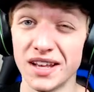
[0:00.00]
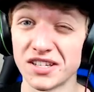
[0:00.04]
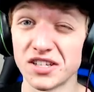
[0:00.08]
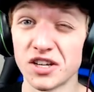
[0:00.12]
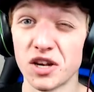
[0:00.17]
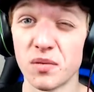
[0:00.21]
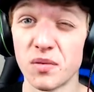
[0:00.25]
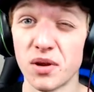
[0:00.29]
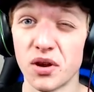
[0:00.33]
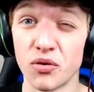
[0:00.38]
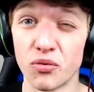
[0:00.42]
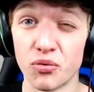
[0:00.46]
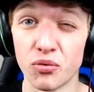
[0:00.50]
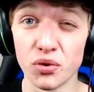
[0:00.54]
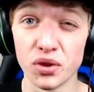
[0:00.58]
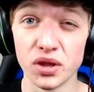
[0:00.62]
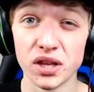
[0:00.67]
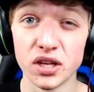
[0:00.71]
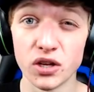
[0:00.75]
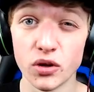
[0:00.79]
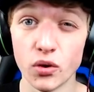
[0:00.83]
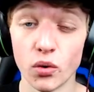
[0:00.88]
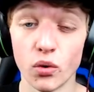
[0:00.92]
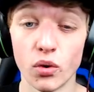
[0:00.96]
that's going to be a
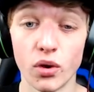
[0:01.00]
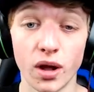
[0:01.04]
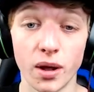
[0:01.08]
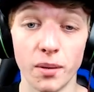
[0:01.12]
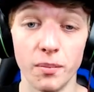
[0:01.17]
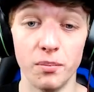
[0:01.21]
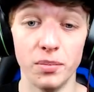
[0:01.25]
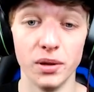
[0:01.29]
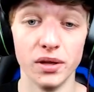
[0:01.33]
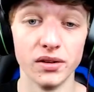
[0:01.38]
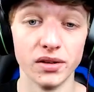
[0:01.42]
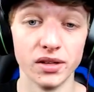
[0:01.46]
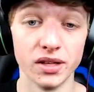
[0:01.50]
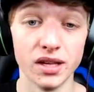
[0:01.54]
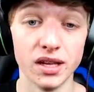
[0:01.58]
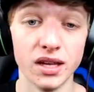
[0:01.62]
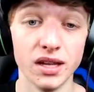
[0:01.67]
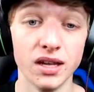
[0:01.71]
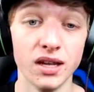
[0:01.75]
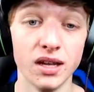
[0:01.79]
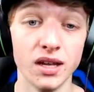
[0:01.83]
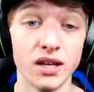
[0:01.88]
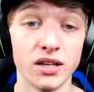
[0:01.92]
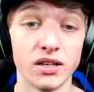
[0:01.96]
really cool
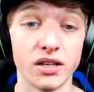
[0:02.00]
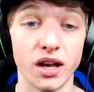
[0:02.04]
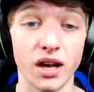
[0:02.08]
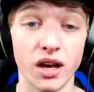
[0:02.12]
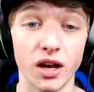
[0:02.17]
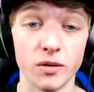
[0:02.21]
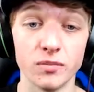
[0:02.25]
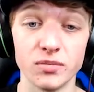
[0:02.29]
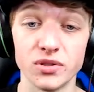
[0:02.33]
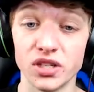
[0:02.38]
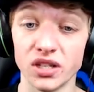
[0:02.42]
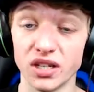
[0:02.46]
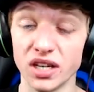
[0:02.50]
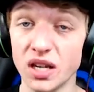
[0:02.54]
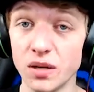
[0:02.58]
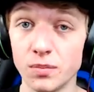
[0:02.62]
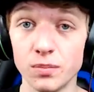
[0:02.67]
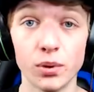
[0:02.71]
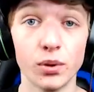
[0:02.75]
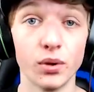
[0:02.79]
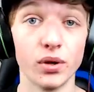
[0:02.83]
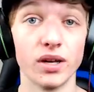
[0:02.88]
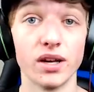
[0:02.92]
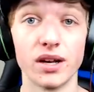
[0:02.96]
ability to
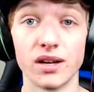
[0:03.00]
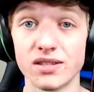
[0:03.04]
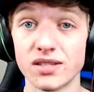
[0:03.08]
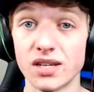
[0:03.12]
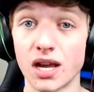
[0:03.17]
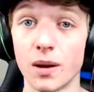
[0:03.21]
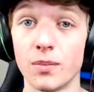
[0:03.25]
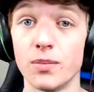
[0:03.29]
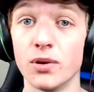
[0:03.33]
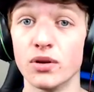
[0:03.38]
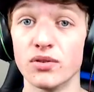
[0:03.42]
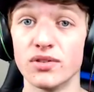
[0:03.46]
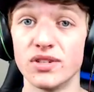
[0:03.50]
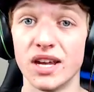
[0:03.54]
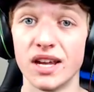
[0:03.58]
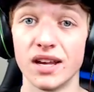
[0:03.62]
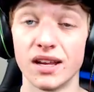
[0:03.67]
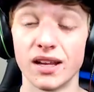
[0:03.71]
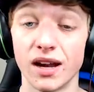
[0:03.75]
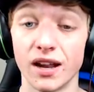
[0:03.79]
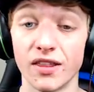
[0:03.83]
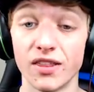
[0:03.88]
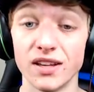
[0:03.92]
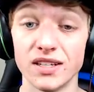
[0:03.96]
keep putting on top of your
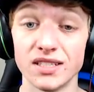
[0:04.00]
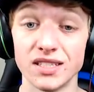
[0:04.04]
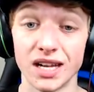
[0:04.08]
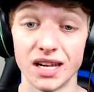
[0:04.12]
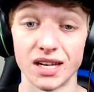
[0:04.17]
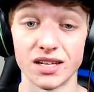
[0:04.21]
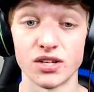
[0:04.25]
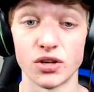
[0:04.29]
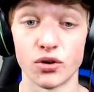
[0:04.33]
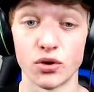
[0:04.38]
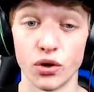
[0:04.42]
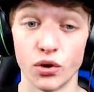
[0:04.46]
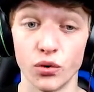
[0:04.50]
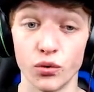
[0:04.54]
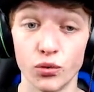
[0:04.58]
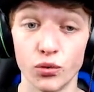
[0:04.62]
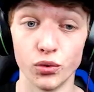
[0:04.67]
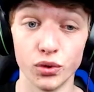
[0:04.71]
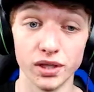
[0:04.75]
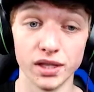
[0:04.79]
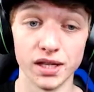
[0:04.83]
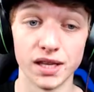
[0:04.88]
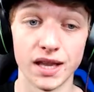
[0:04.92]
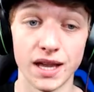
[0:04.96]
tank, and I think tanks are
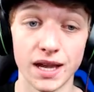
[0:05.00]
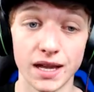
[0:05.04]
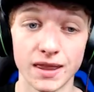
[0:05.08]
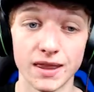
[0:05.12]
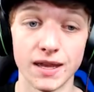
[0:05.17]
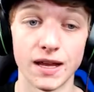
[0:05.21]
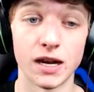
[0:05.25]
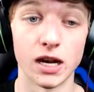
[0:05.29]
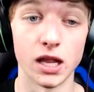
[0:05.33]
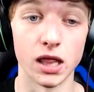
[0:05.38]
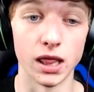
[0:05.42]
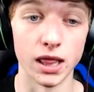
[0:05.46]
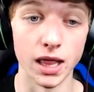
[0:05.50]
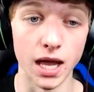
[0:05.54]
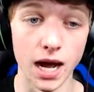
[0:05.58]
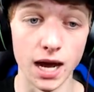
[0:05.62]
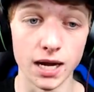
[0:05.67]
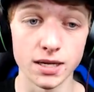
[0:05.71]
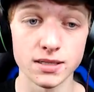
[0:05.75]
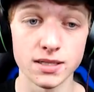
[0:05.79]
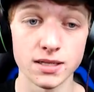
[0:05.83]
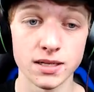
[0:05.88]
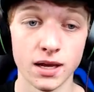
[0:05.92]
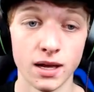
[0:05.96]
really like that a
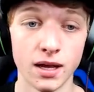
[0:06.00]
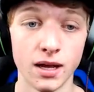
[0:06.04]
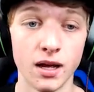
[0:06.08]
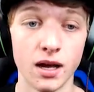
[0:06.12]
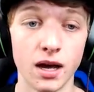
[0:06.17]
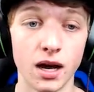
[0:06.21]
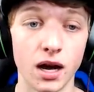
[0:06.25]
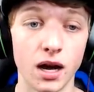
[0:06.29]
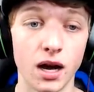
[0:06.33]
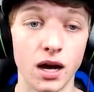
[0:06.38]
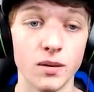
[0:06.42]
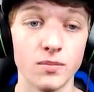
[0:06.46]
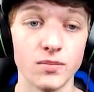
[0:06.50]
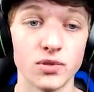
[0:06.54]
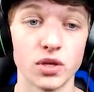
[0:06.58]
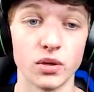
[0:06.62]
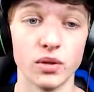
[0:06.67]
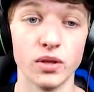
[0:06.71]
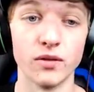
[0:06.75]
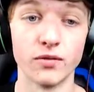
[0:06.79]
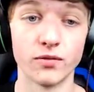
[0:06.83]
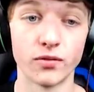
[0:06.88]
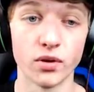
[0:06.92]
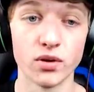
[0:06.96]
lot.
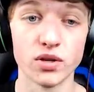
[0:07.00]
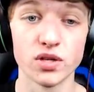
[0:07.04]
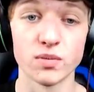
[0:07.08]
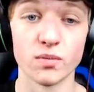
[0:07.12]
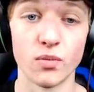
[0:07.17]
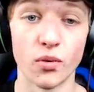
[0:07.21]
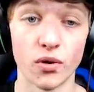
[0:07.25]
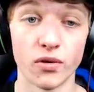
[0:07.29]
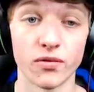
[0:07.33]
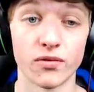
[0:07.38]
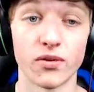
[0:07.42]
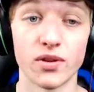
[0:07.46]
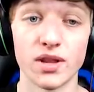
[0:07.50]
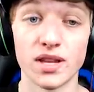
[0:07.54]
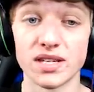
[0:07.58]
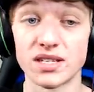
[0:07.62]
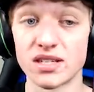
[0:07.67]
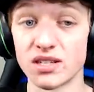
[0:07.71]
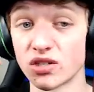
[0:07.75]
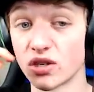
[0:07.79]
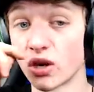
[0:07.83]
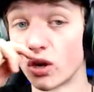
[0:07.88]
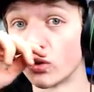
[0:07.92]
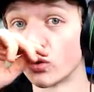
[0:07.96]
So the first morph for
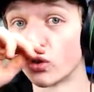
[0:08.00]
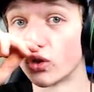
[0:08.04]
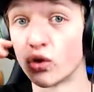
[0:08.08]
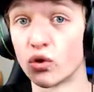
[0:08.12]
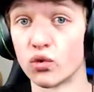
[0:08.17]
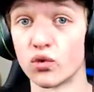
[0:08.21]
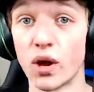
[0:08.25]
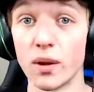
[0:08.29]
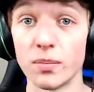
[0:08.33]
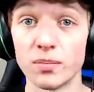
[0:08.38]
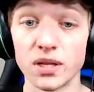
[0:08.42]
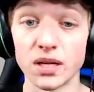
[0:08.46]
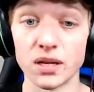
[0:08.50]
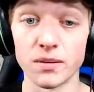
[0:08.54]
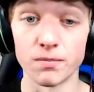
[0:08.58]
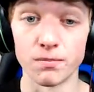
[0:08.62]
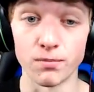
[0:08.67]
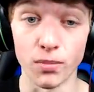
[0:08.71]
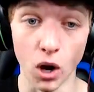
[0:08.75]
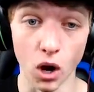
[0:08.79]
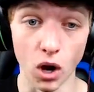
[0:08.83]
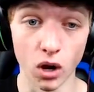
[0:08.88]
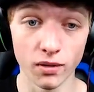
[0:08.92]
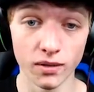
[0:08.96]
this is called
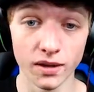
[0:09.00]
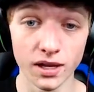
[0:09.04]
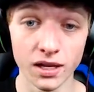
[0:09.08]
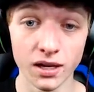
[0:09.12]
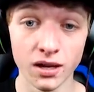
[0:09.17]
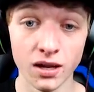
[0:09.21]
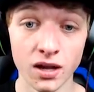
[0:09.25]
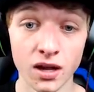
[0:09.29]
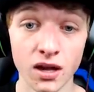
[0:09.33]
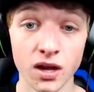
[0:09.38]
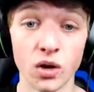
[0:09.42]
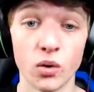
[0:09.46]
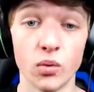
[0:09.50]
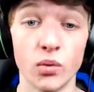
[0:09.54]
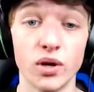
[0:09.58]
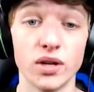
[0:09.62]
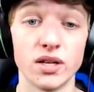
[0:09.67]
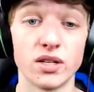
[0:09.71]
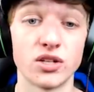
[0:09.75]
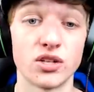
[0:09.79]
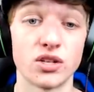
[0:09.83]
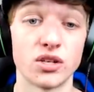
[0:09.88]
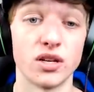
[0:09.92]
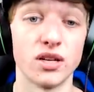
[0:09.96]
Corrupting Pollen,
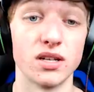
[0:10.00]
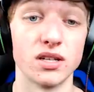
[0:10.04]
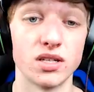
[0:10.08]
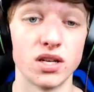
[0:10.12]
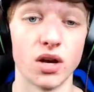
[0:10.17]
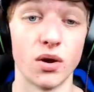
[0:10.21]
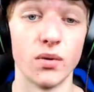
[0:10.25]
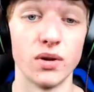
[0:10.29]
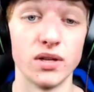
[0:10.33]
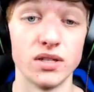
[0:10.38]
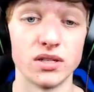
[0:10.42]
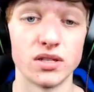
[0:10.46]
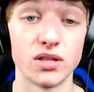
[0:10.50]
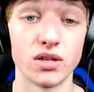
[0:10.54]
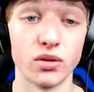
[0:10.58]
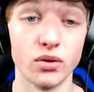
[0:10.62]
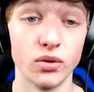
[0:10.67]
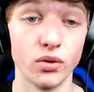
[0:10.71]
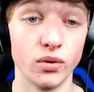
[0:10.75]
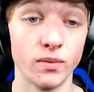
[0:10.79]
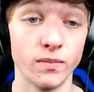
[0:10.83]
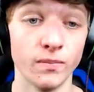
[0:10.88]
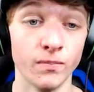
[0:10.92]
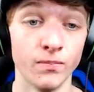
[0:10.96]
which is going
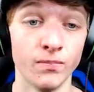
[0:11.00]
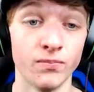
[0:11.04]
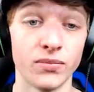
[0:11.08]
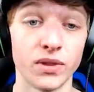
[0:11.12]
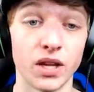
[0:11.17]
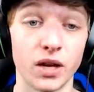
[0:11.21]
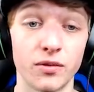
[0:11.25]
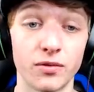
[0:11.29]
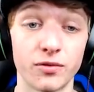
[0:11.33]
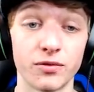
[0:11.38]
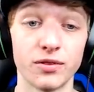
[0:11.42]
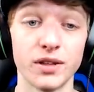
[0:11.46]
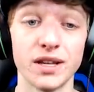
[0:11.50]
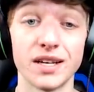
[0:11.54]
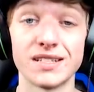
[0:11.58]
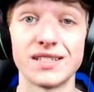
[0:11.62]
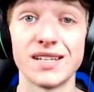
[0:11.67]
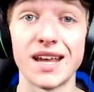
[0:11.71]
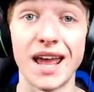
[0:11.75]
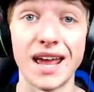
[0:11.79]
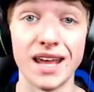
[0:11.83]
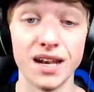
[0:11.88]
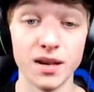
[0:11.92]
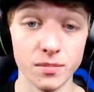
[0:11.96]
to
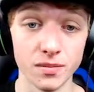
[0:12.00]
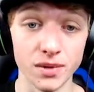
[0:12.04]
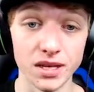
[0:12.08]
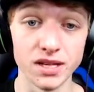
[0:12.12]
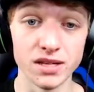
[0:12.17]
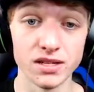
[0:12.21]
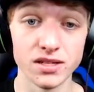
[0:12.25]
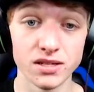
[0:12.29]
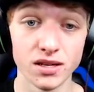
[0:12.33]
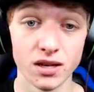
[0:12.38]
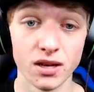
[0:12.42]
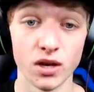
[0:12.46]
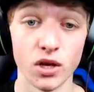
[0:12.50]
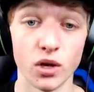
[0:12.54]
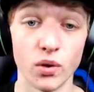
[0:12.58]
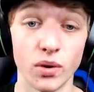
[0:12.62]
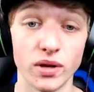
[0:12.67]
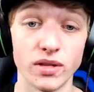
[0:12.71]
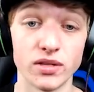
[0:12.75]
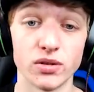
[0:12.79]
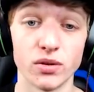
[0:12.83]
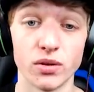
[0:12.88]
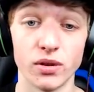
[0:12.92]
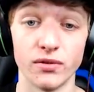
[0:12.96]
afflict enemies
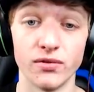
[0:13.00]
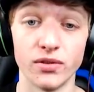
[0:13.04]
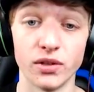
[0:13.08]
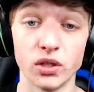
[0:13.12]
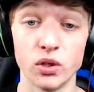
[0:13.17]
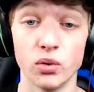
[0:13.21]
who enter the